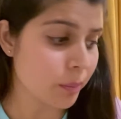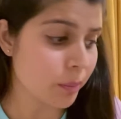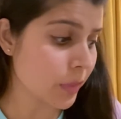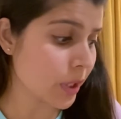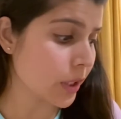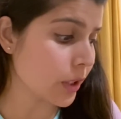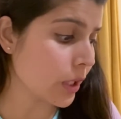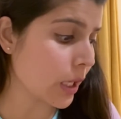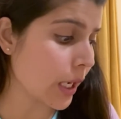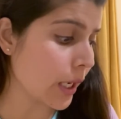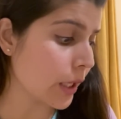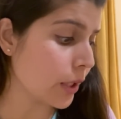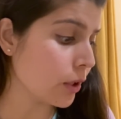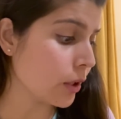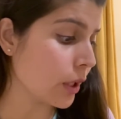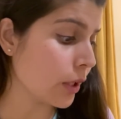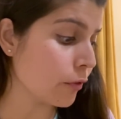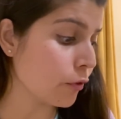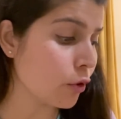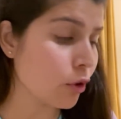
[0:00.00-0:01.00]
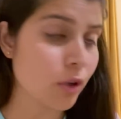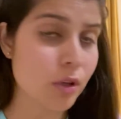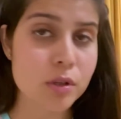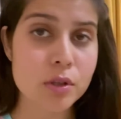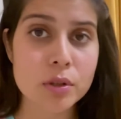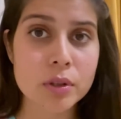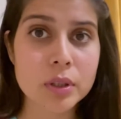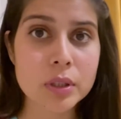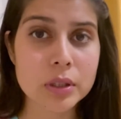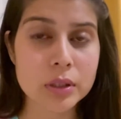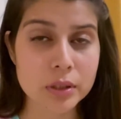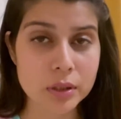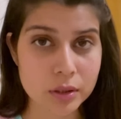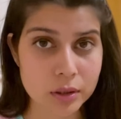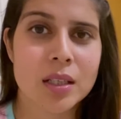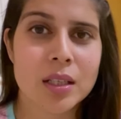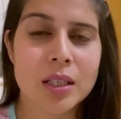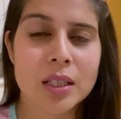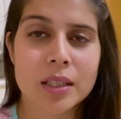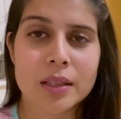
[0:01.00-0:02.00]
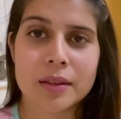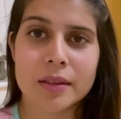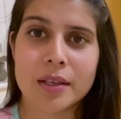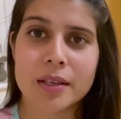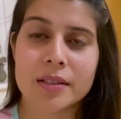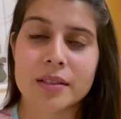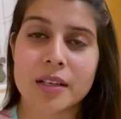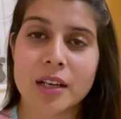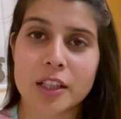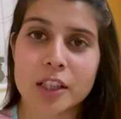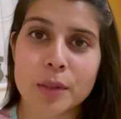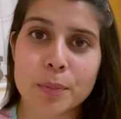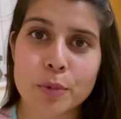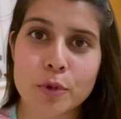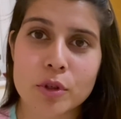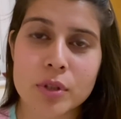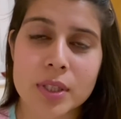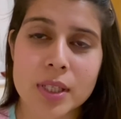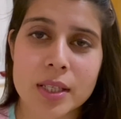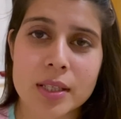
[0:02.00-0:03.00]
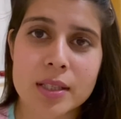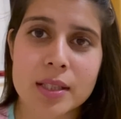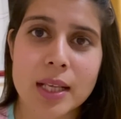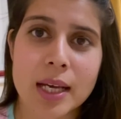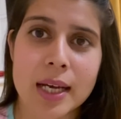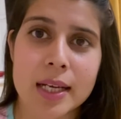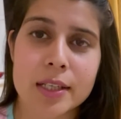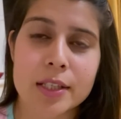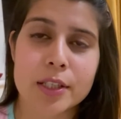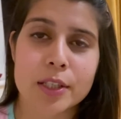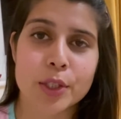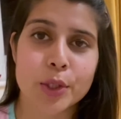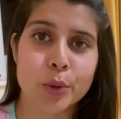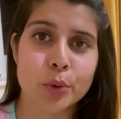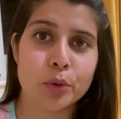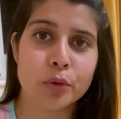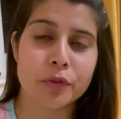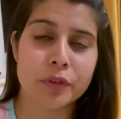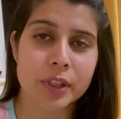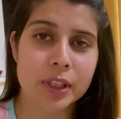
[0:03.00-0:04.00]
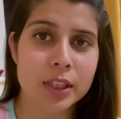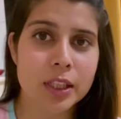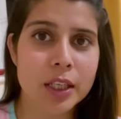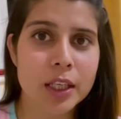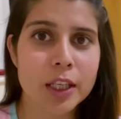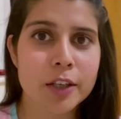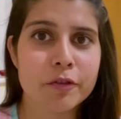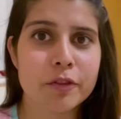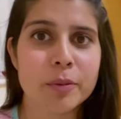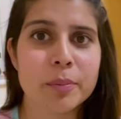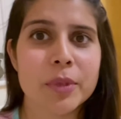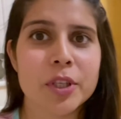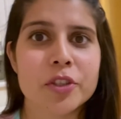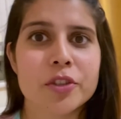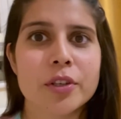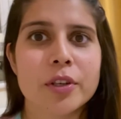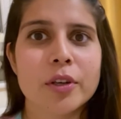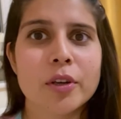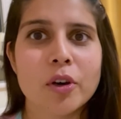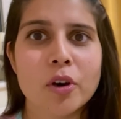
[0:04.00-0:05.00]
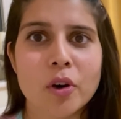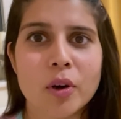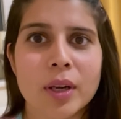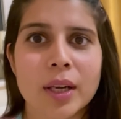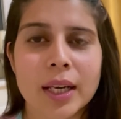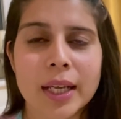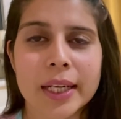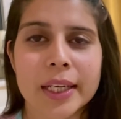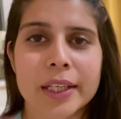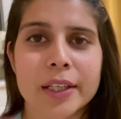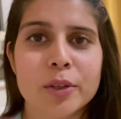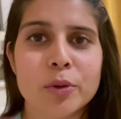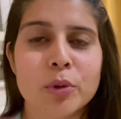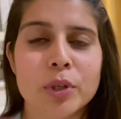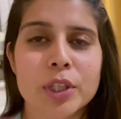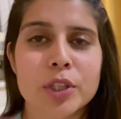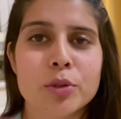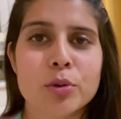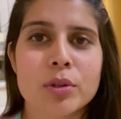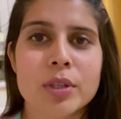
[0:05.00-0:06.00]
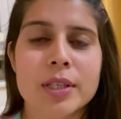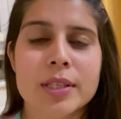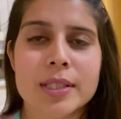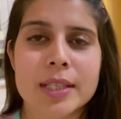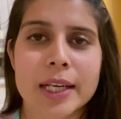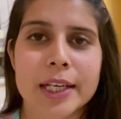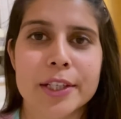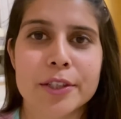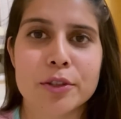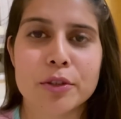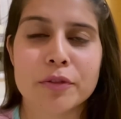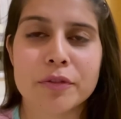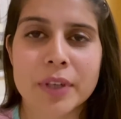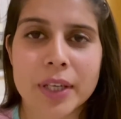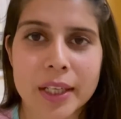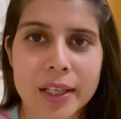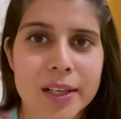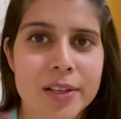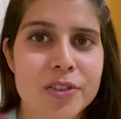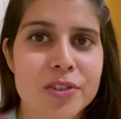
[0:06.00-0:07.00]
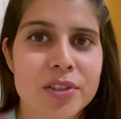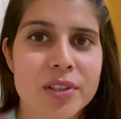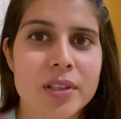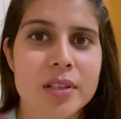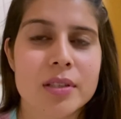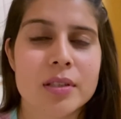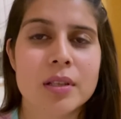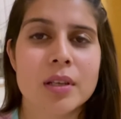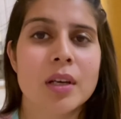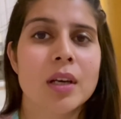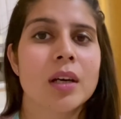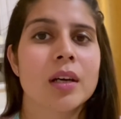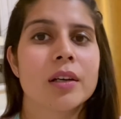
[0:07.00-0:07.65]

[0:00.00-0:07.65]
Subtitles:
but I have also heard there's another process that you fill the information online, going to the site of NHS,